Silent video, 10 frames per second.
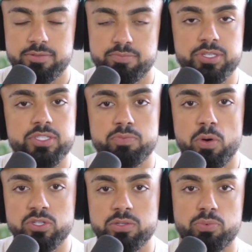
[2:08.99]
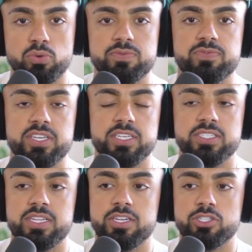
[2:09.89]
Because the most important thing is
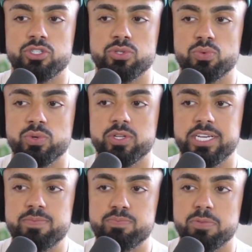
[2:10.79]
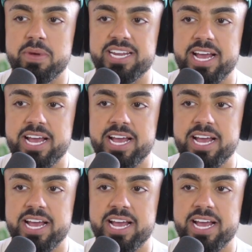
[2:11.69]
that you will implement